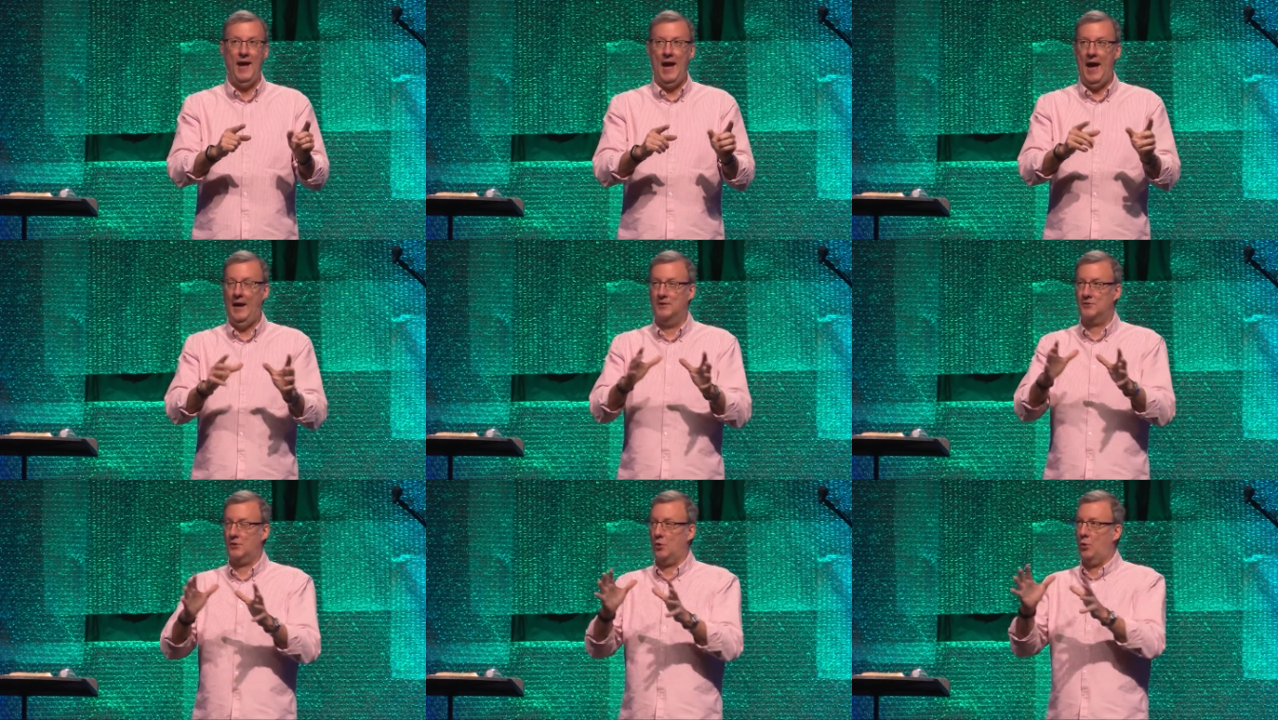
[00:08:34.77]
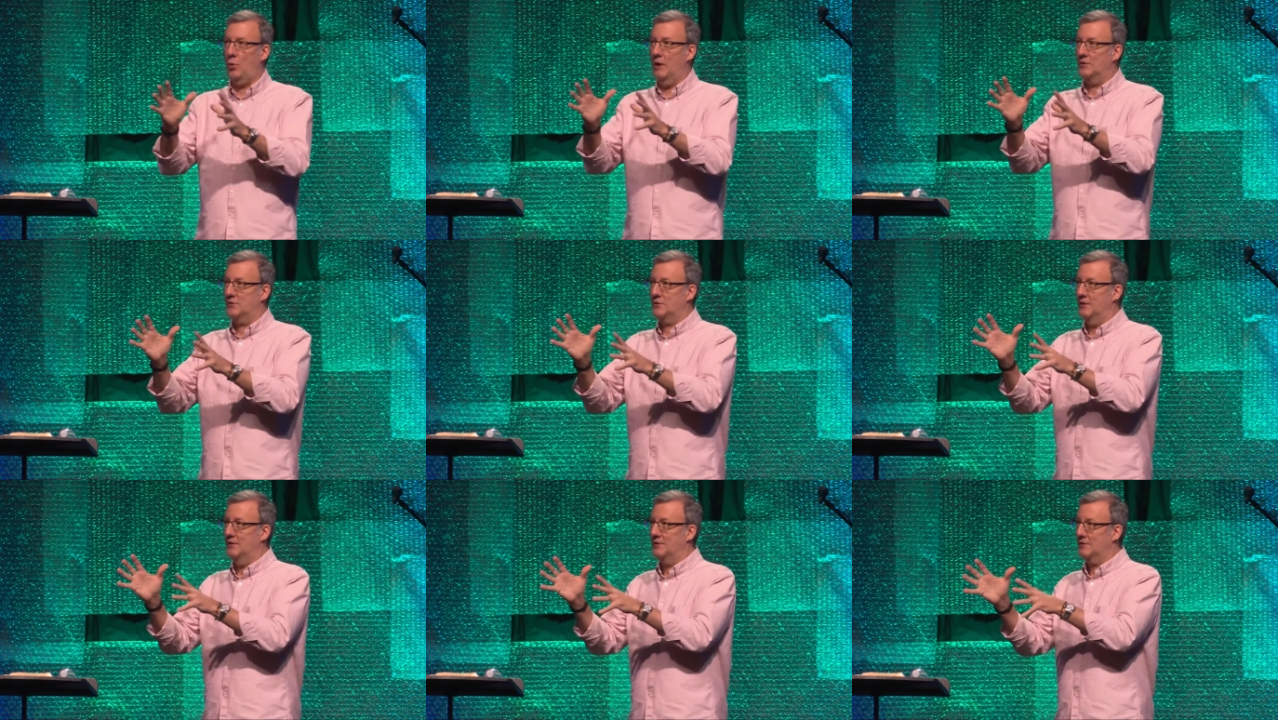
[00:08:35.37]
ask
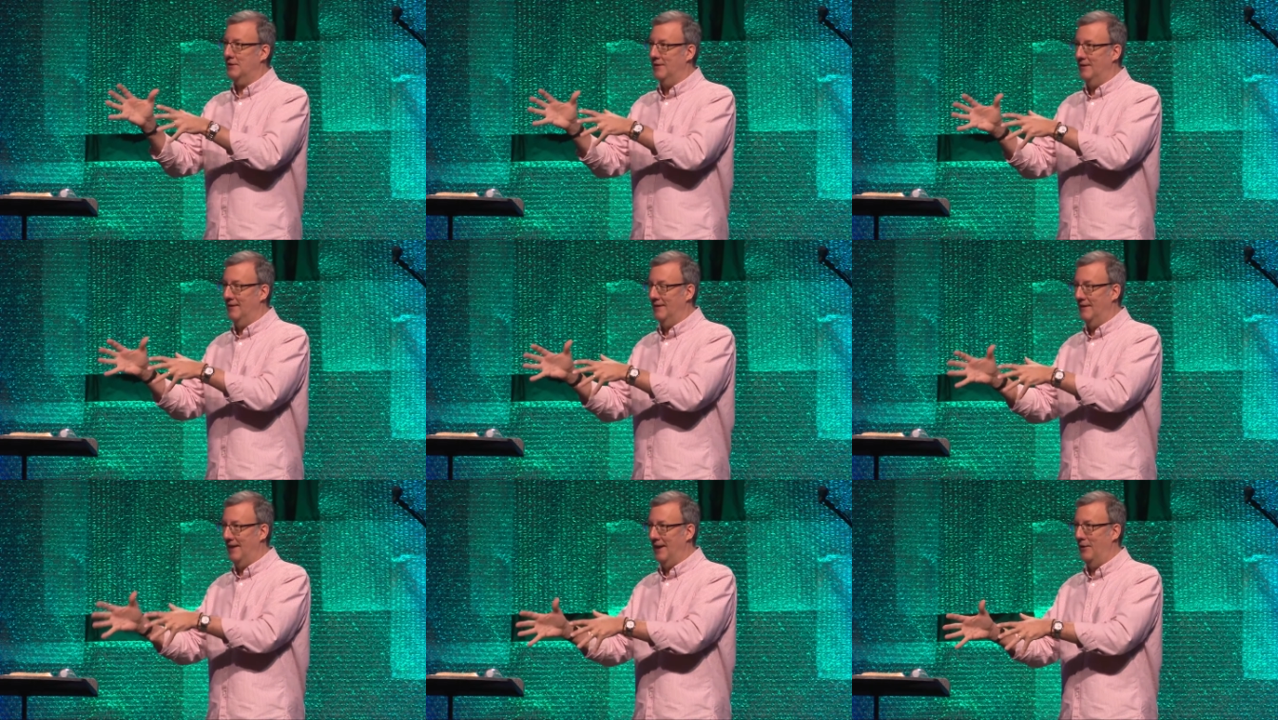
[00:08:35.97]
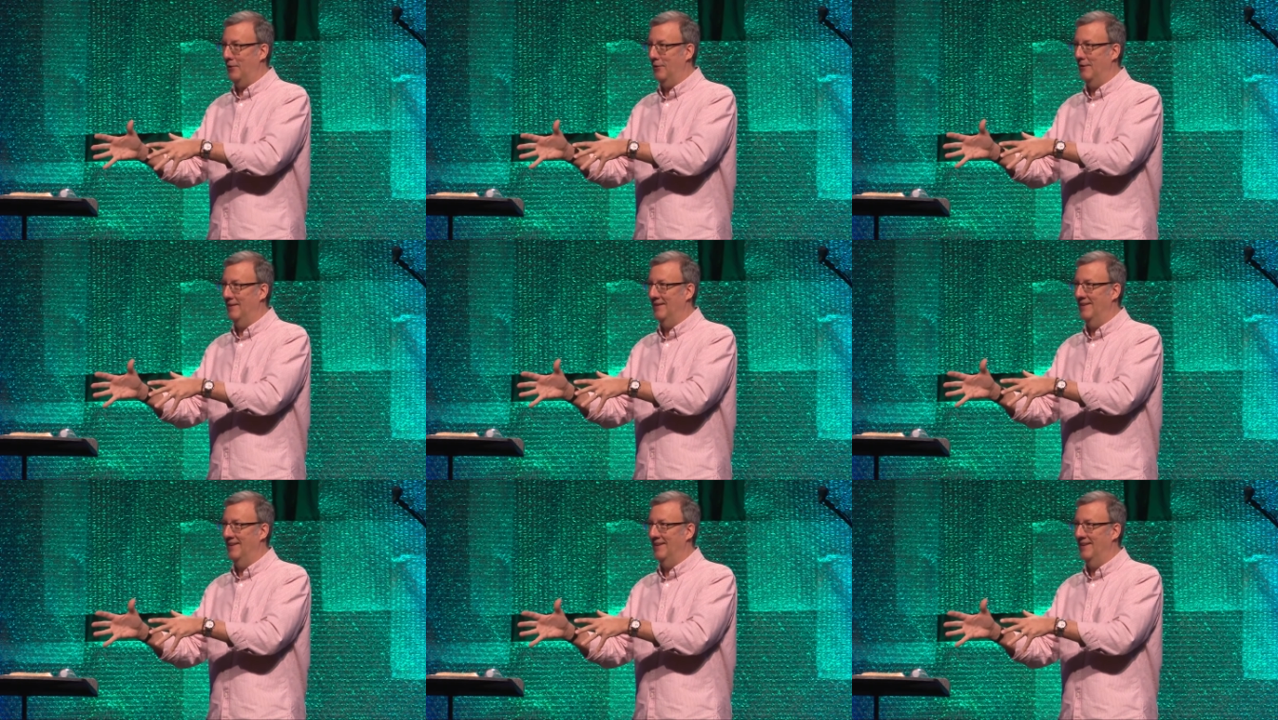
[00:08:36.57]
questions later.